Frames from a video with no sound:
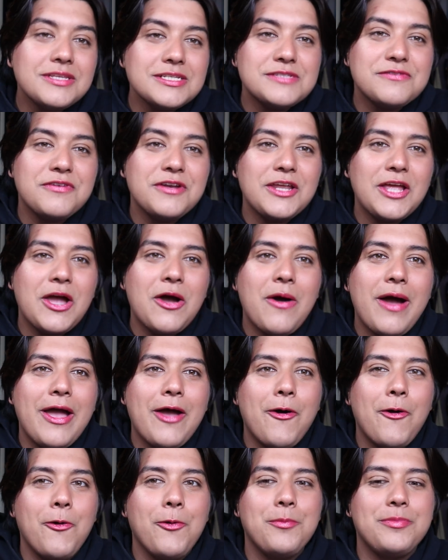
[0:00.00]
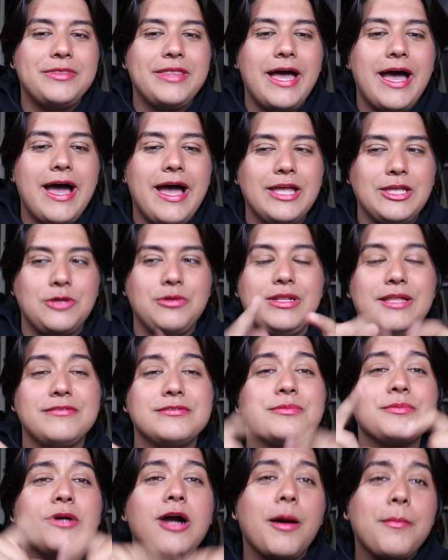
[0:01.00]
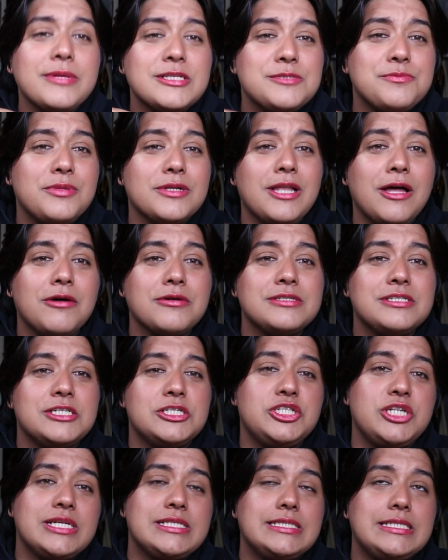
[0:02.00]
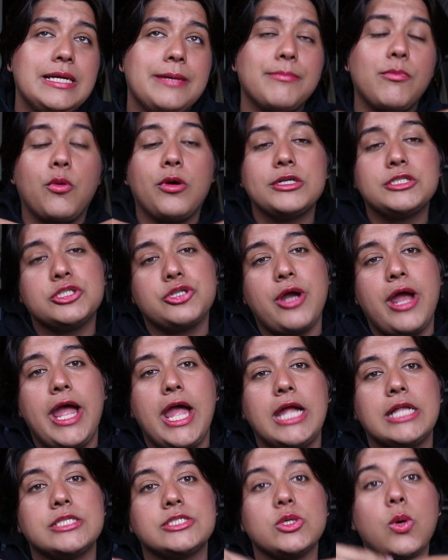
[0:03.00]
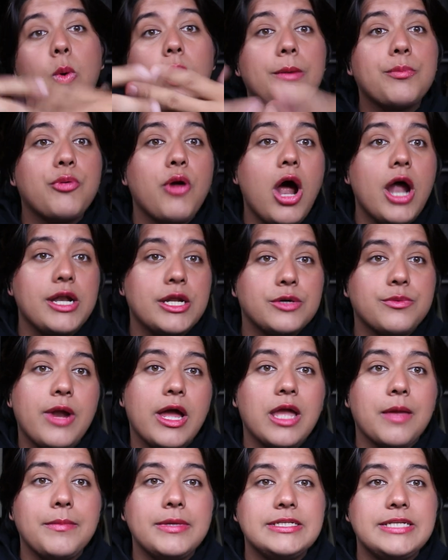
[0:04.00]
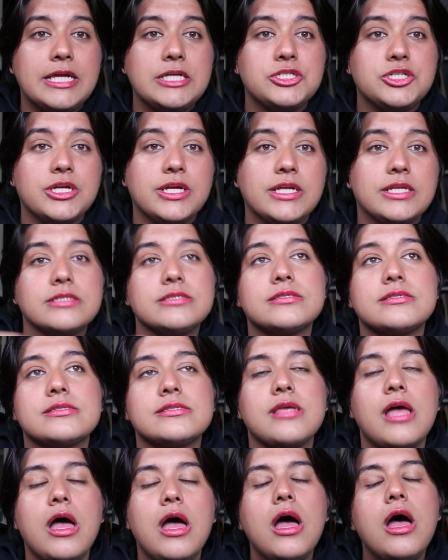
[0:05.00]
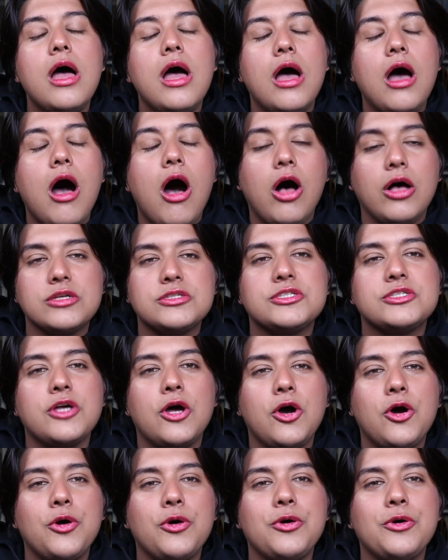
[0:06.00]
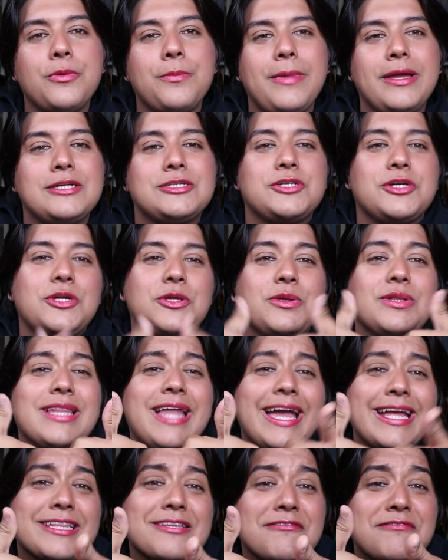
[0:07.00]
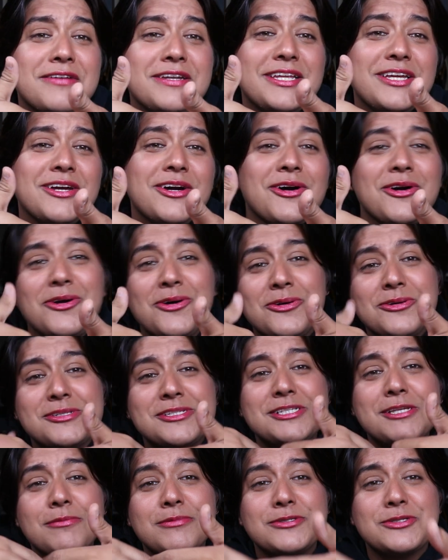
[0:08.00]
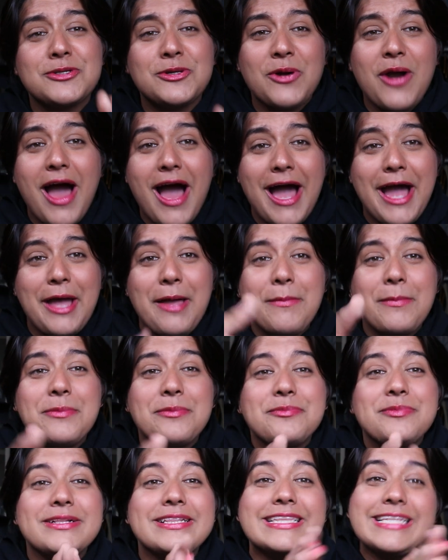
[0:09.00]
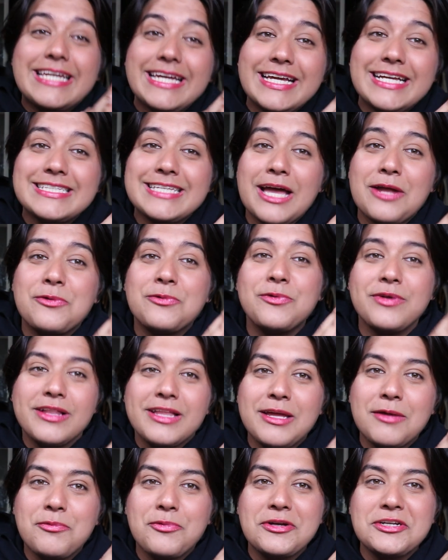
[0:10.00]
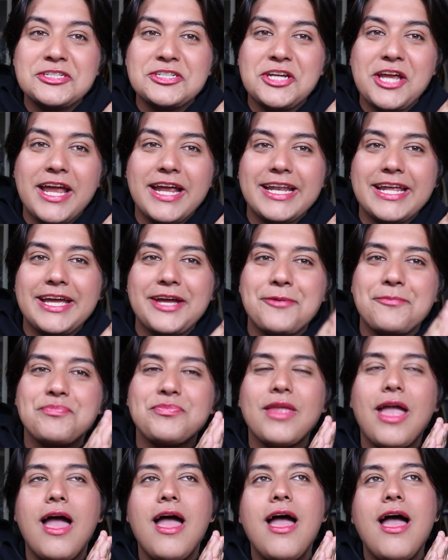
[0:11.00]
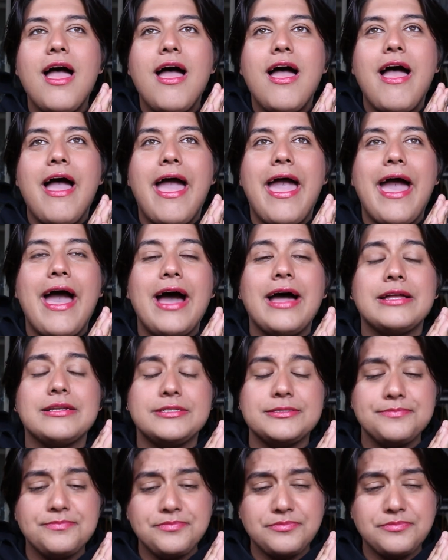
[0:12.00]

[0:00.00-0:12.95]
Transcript: this video. I hope that you leave some comments below suggesting more trends or product recommendations. Also, make sure you like the video, subscribe, please. I'd really appreciate it. And